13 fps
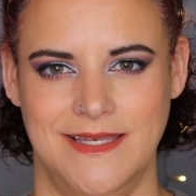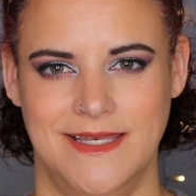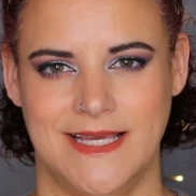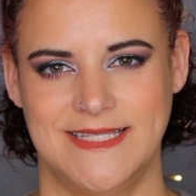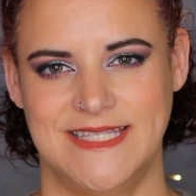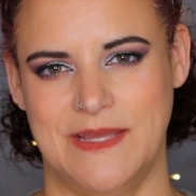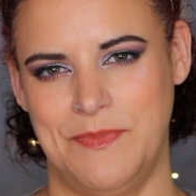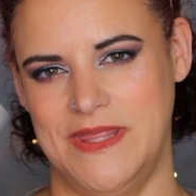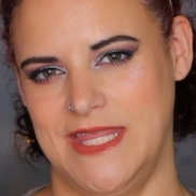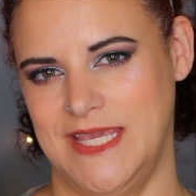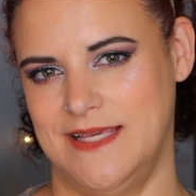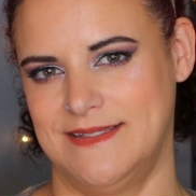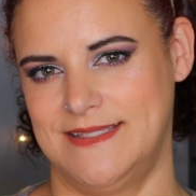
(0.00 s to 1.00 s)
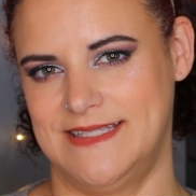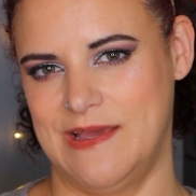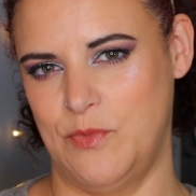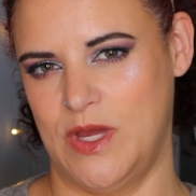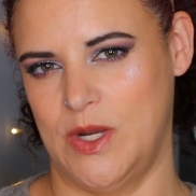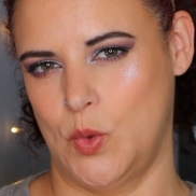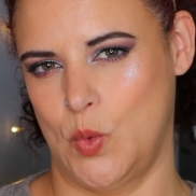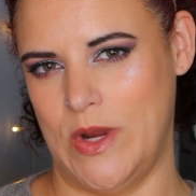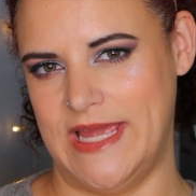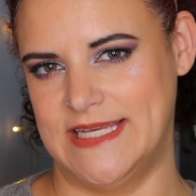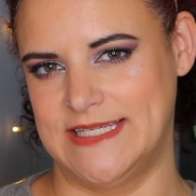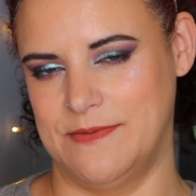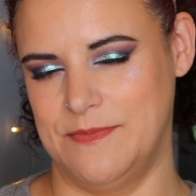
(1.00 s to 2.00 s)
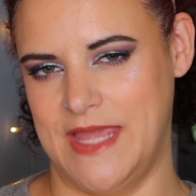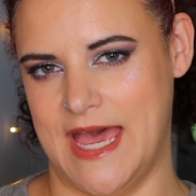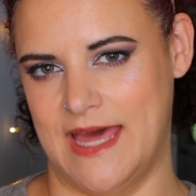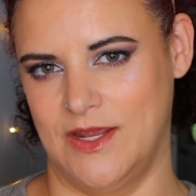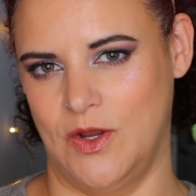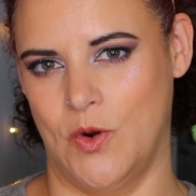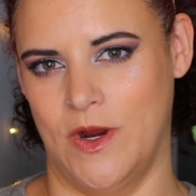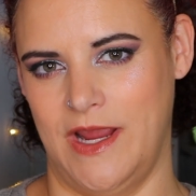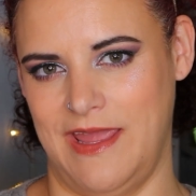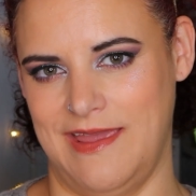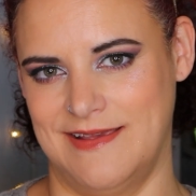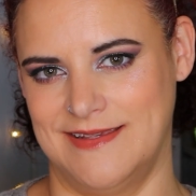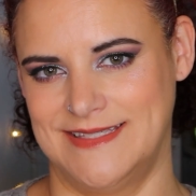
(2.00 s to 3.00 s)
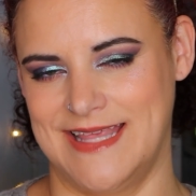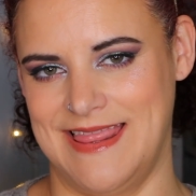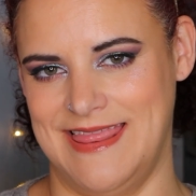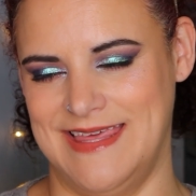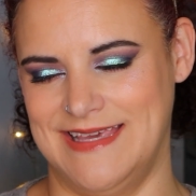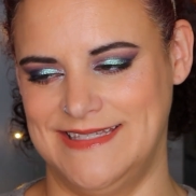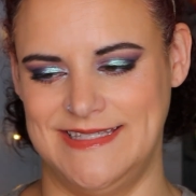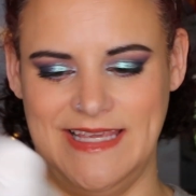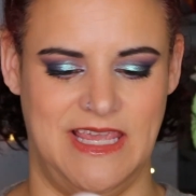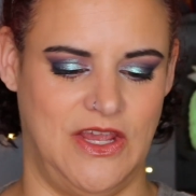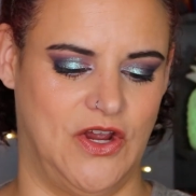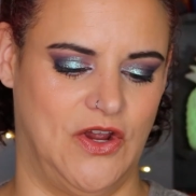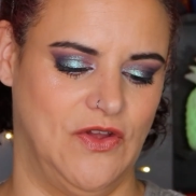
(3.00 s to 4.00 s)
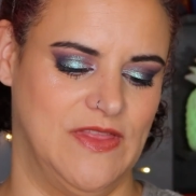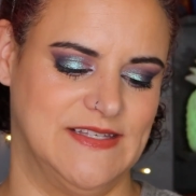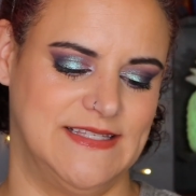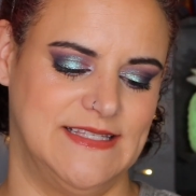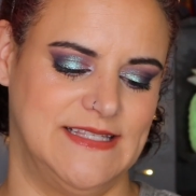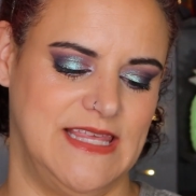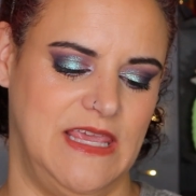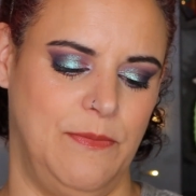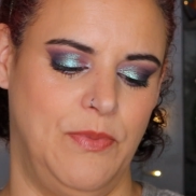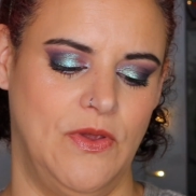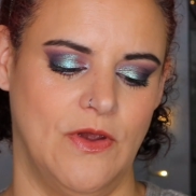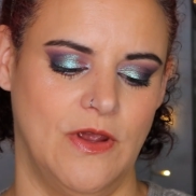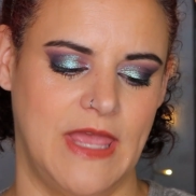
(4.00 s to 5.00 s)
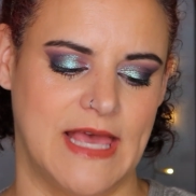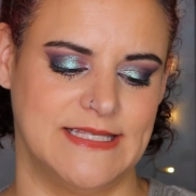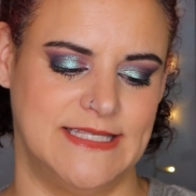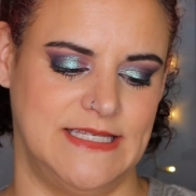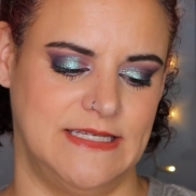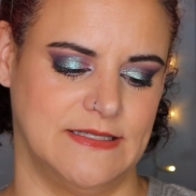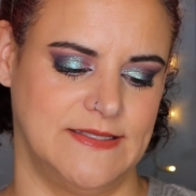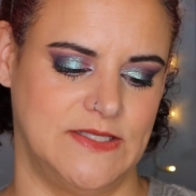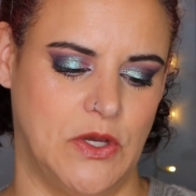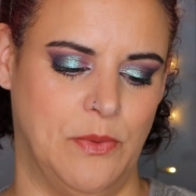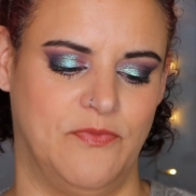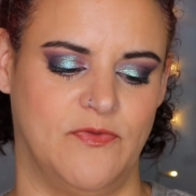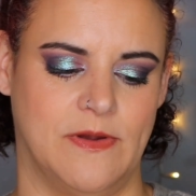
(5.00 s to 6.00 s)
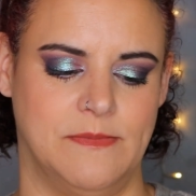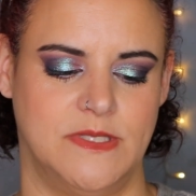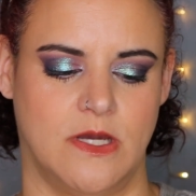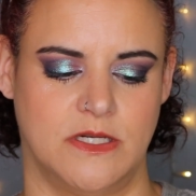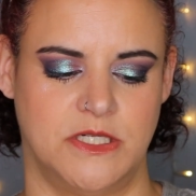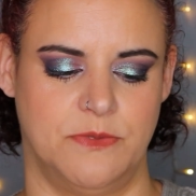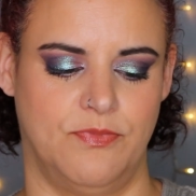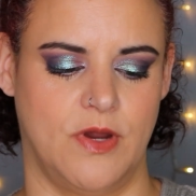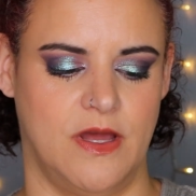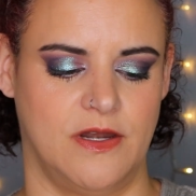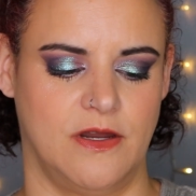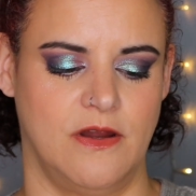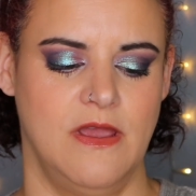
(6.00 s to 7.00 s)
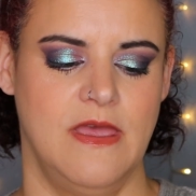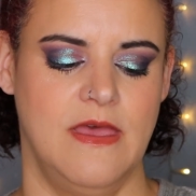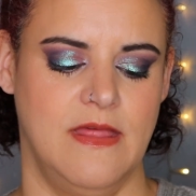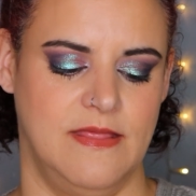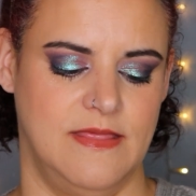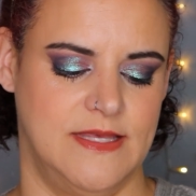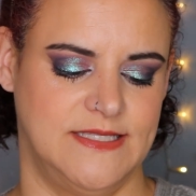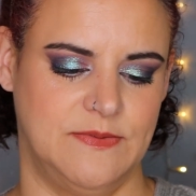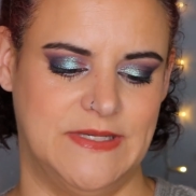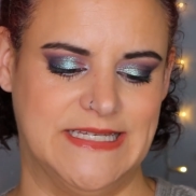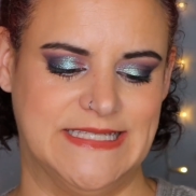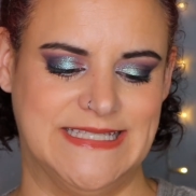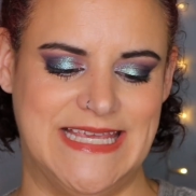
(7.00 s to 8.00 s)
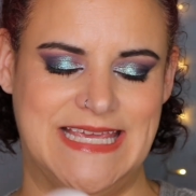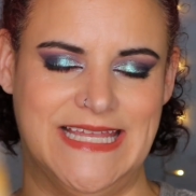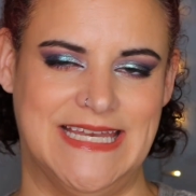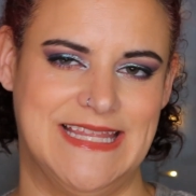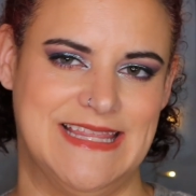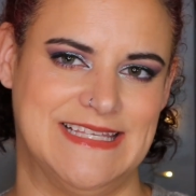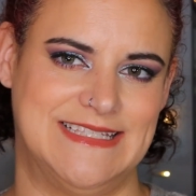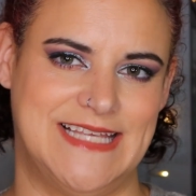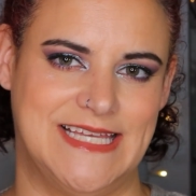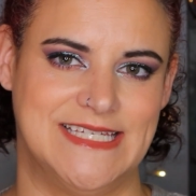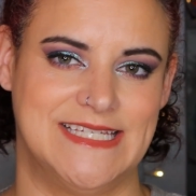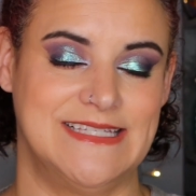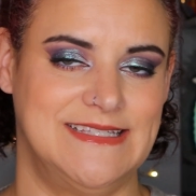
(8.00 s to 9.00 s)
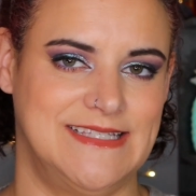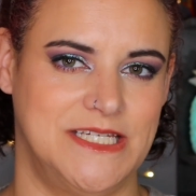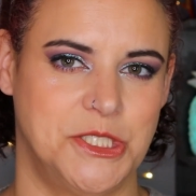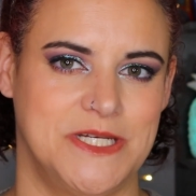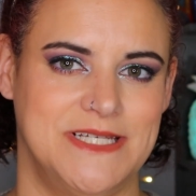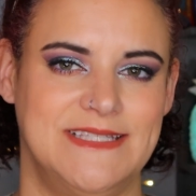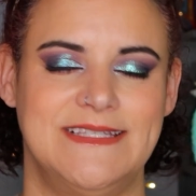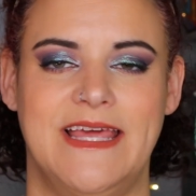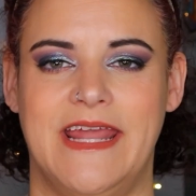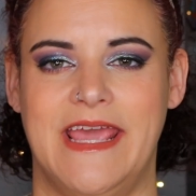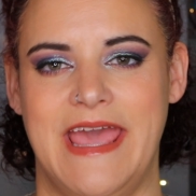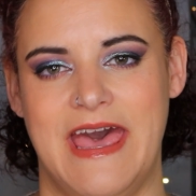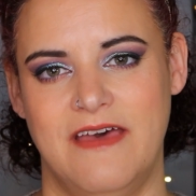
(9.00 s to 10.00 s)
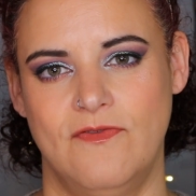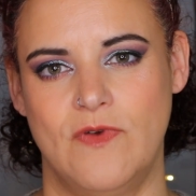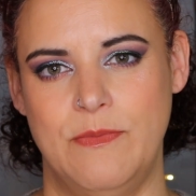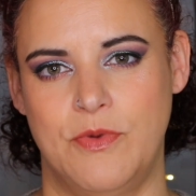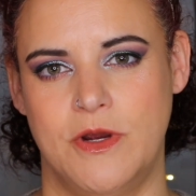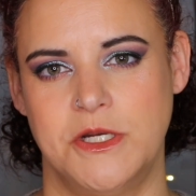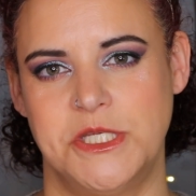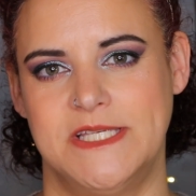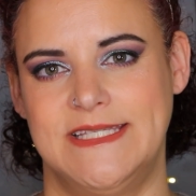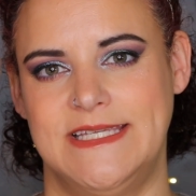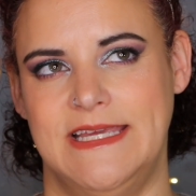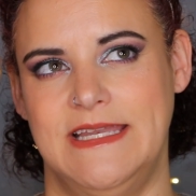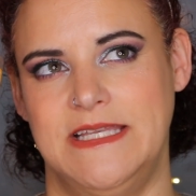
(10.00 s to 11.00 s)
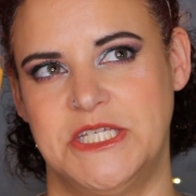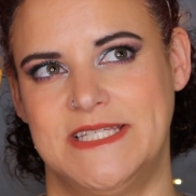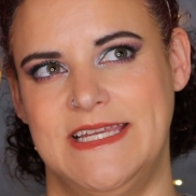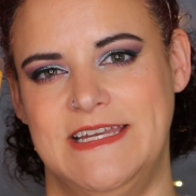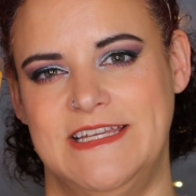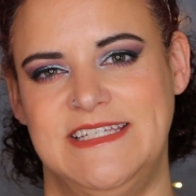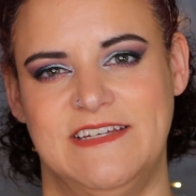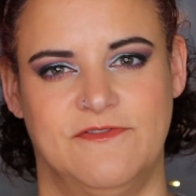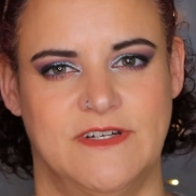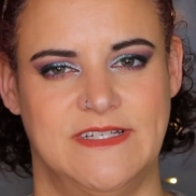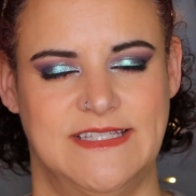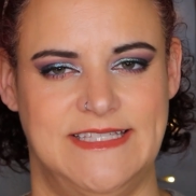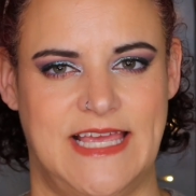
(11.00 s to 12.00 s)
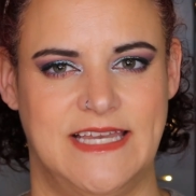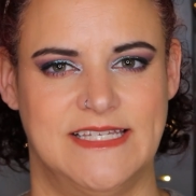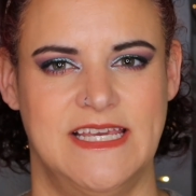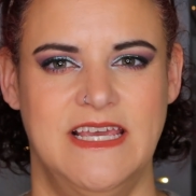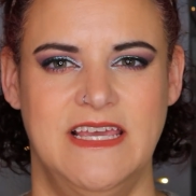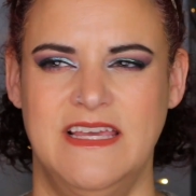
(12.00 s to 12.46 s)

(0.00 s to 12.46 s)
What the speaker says: Next up in the somewhat random category is this here. This is the Pure Castile soap from Dr. Bronner. This one is in the scent Citrus, and I have repurchased it just in a different scent.